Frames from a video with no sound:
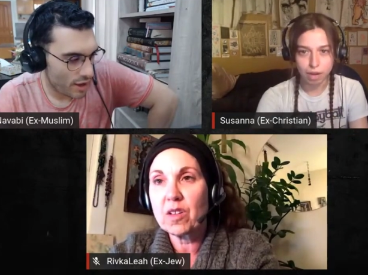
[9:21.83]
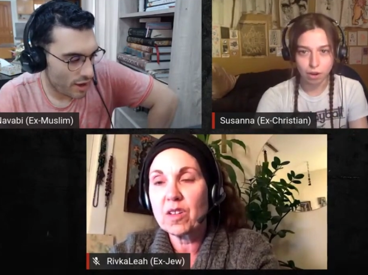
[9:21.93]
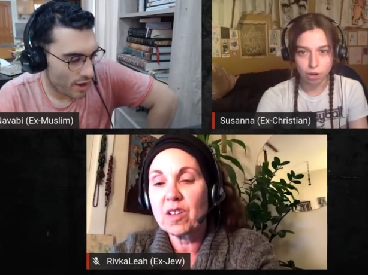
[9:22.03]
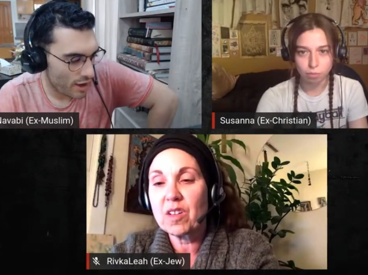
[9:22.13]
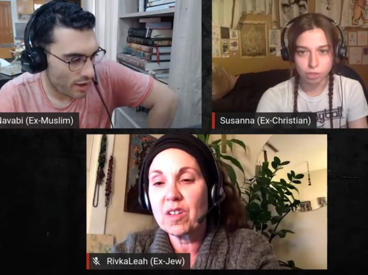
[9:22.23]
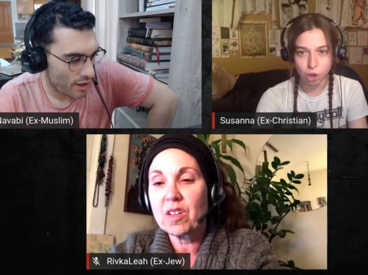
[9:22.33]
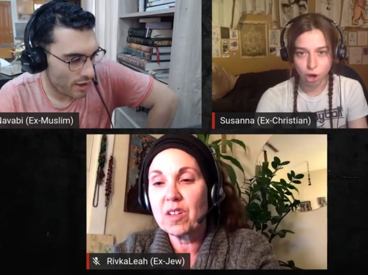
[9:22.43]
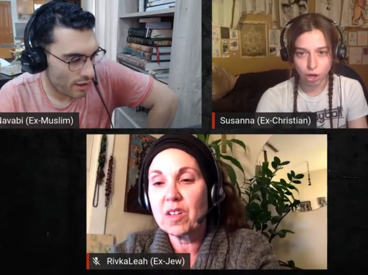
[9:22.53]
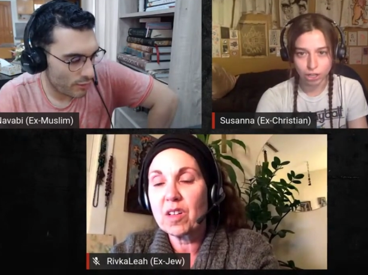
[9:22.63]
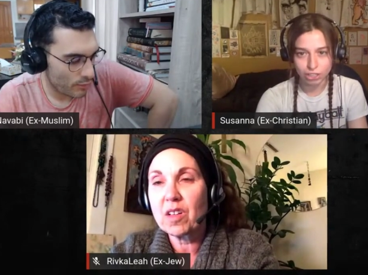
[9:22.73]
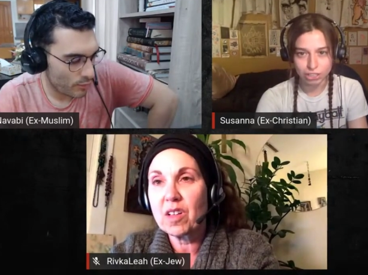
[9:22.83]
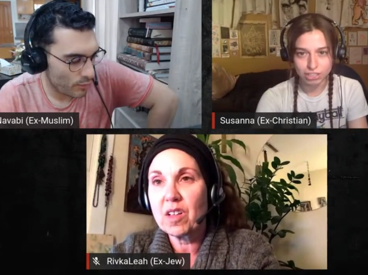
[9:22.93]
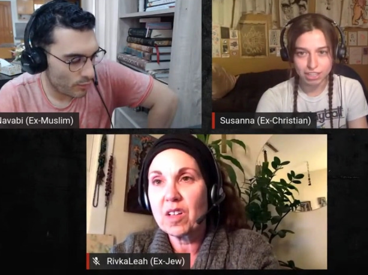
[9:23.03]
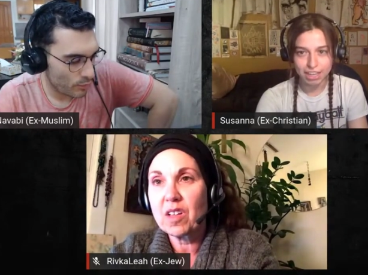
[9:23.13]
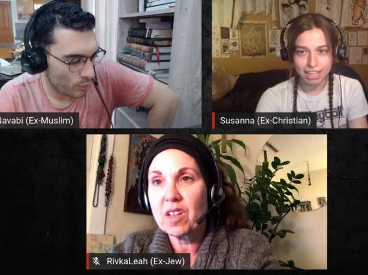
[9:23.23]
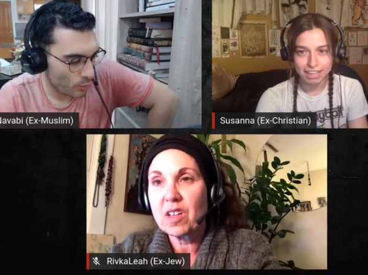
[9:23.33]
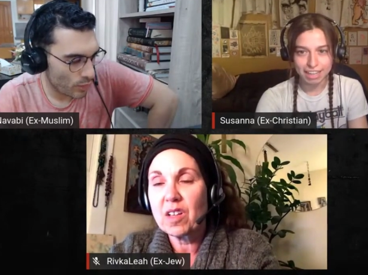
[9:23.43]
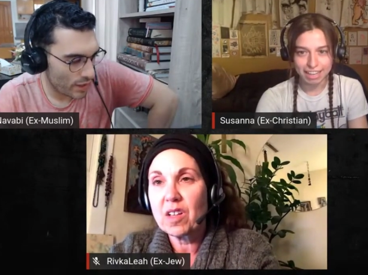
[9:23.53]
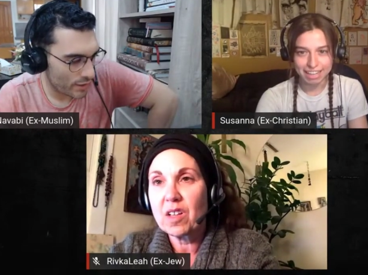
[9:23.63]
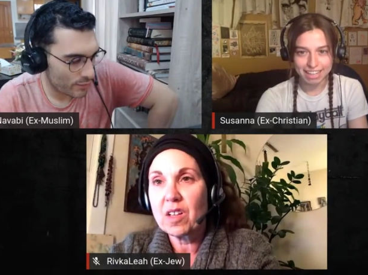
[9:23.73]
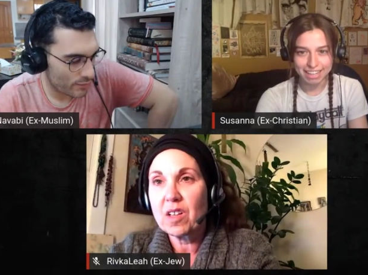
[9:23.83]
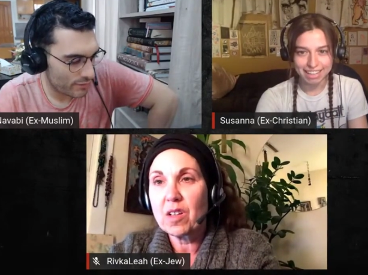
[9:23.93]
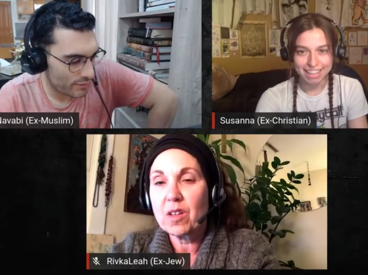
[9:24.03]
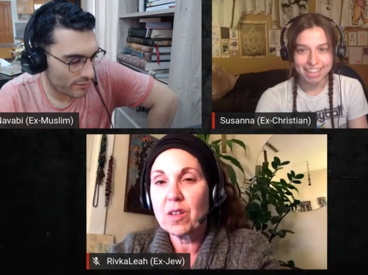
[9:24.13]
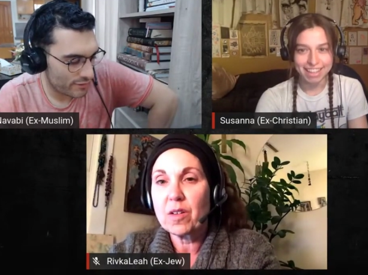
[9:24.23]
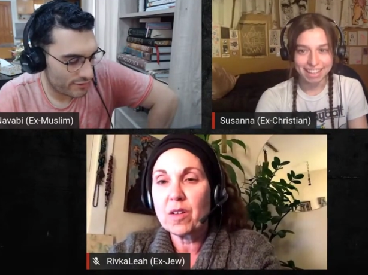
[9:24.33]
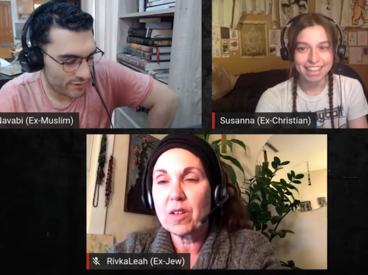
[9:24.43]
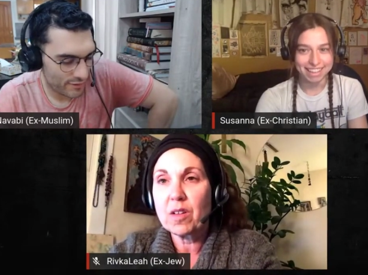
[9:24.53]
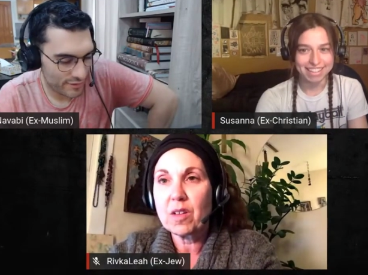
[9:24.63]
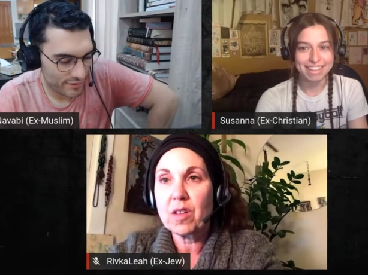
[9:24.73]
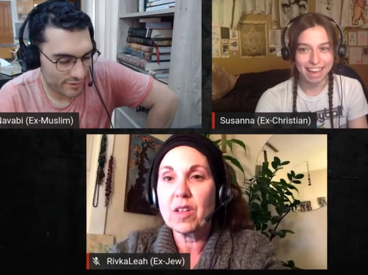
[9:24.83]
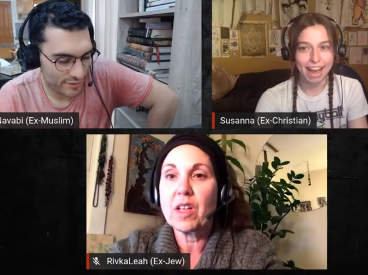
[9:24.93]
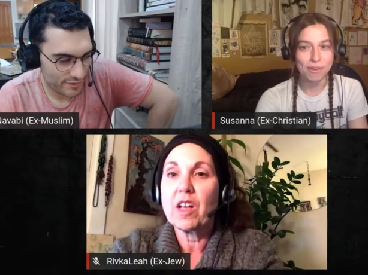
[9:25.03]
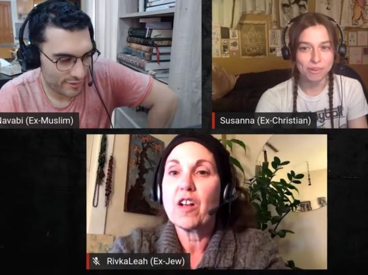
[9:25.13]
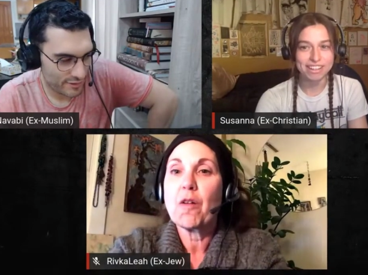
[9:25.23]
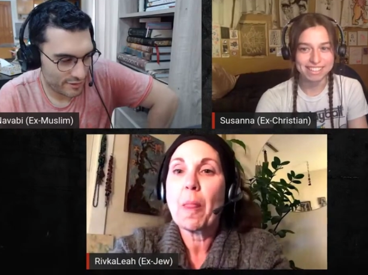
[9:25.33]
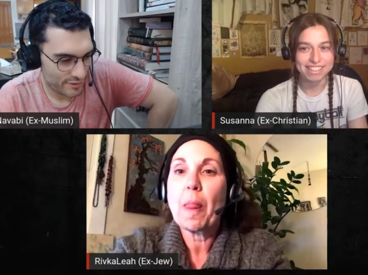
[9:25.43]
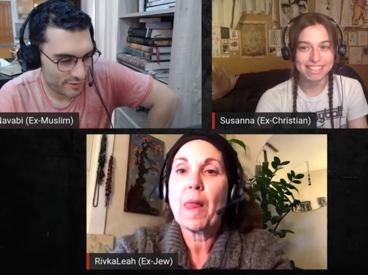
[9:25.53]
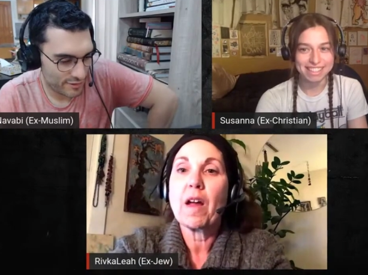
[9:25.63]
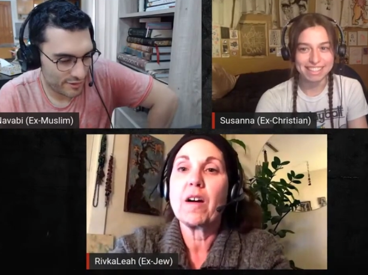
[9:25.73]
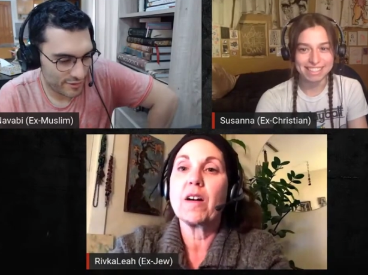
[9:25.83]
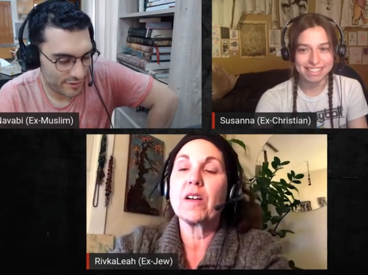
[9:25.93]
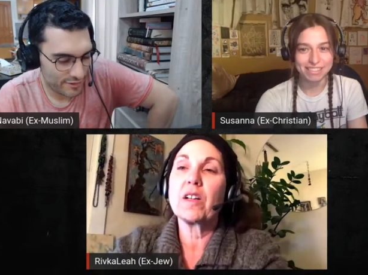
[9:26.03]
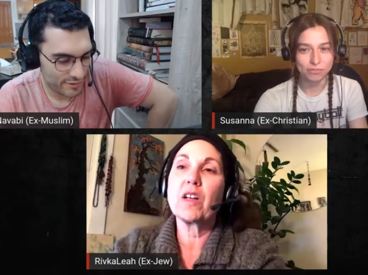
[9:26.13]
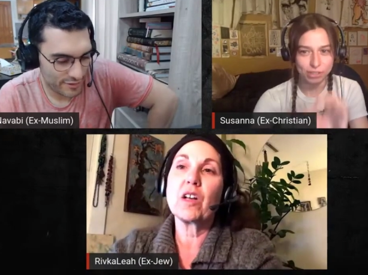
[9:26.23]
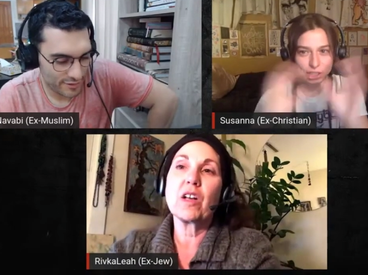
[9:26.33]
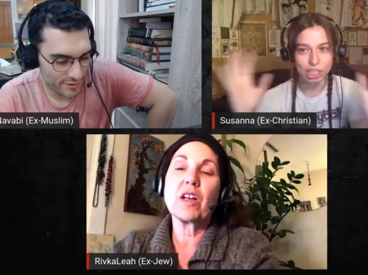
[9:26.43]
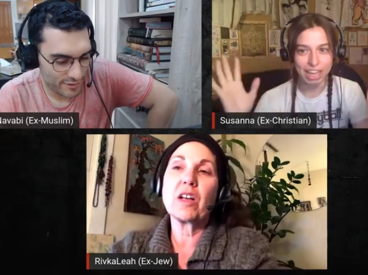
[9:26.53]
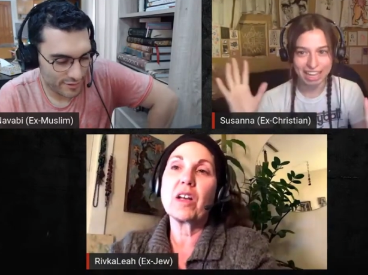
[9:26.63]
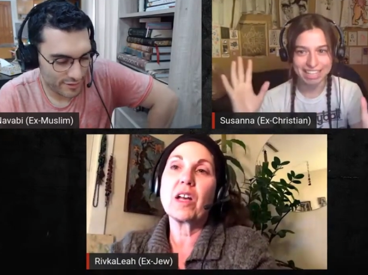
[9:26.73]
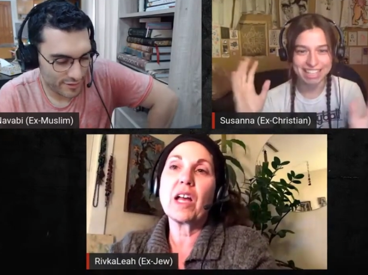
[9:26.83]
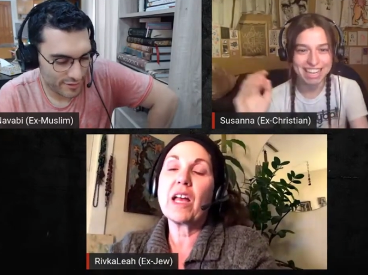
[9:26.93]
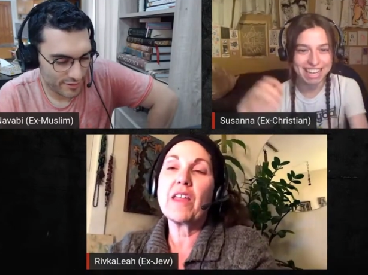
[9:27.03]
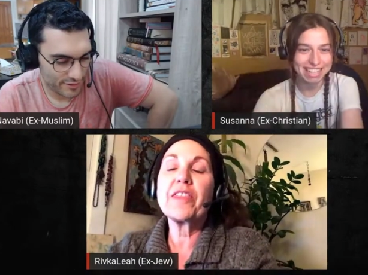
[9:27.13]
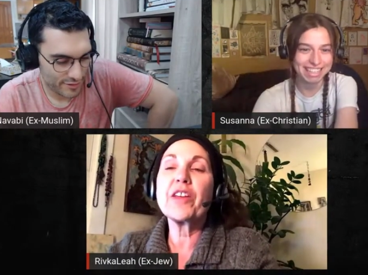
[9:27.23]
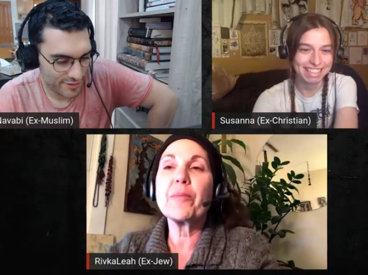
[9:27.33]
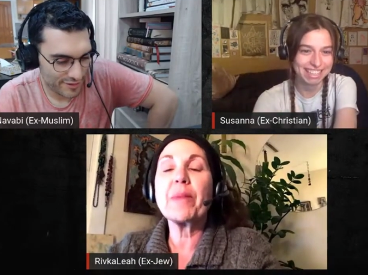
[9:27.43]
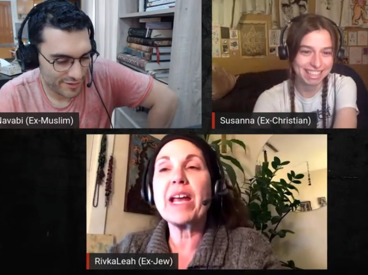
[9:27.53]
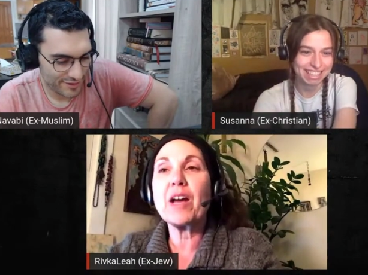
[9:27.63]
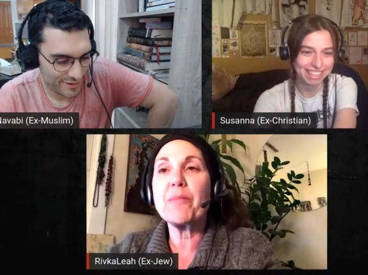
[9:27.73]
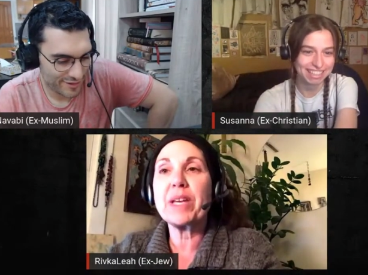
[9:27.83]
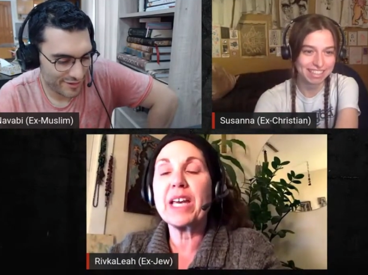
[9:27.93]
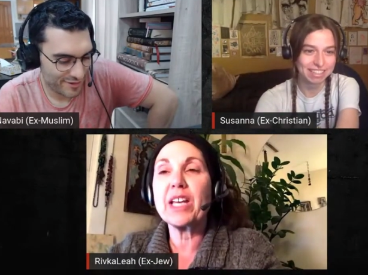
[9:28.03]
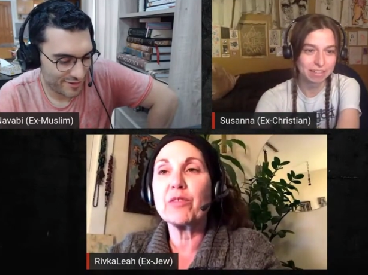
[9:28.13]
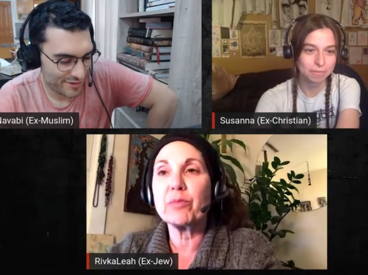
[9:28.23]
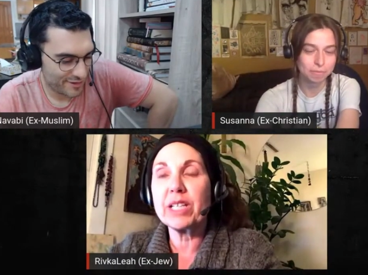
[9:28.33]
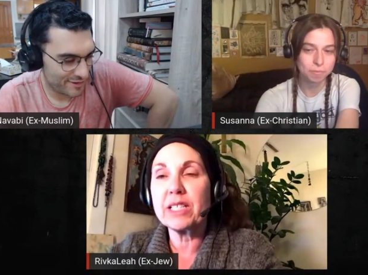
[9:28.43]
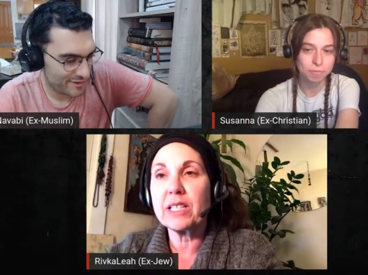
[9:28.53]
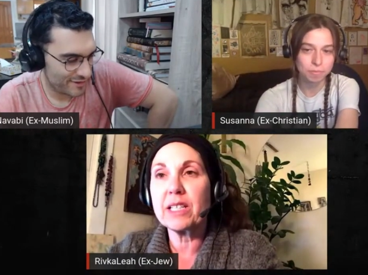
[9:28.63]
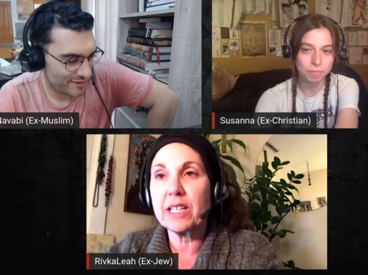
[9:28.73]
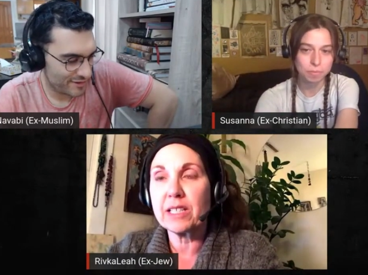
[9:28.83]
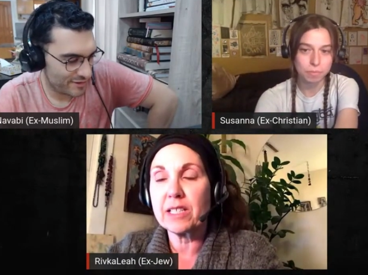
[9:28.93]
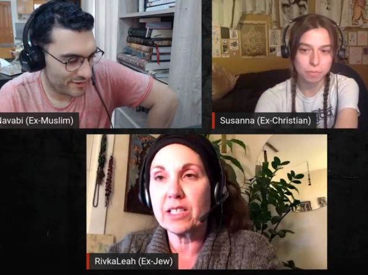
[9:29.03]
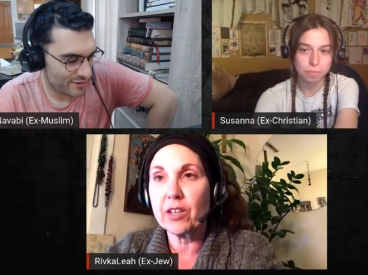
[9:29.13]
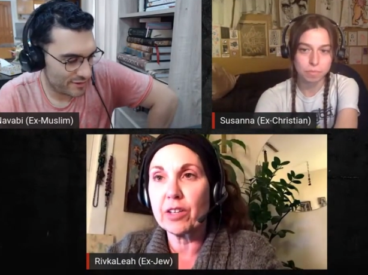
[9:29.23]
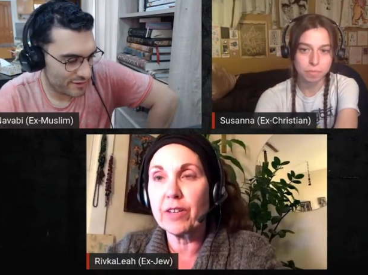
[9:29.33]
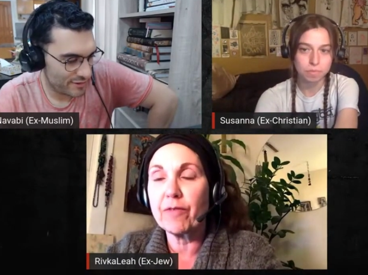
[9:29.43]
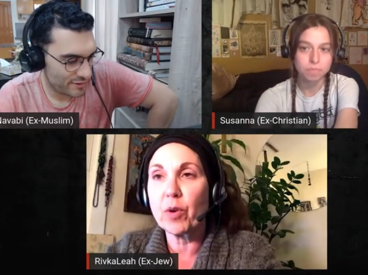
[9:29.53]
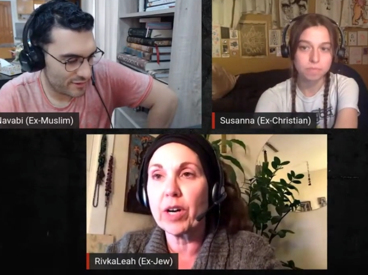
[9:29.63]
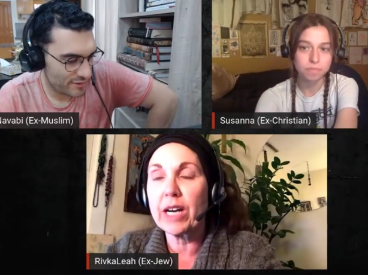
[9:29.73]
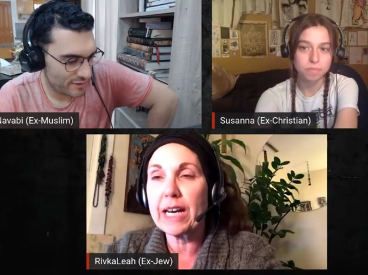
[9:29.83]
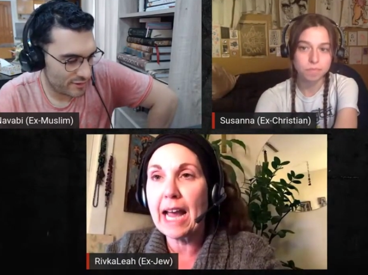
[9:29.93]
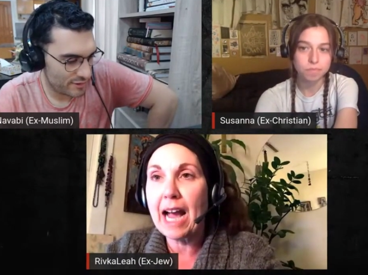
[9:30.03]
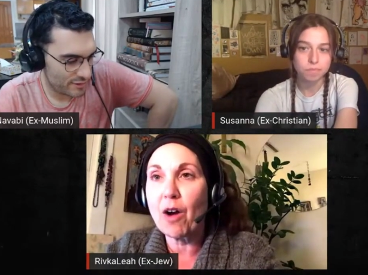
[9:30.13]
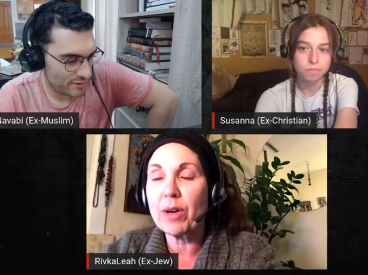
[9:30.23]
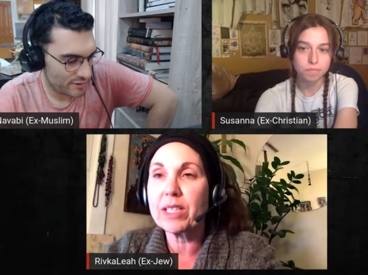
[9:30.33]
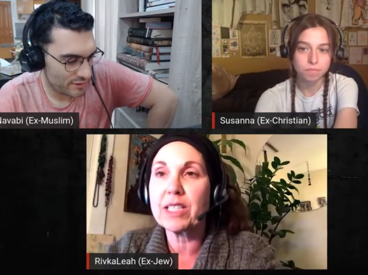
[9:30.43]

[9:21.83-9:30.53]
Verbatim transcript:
Speaker 1: by armed guards. Like, wow. Yeah, I want to see this visualized.
Speaker 2: There may not be any reason necessarily for it now,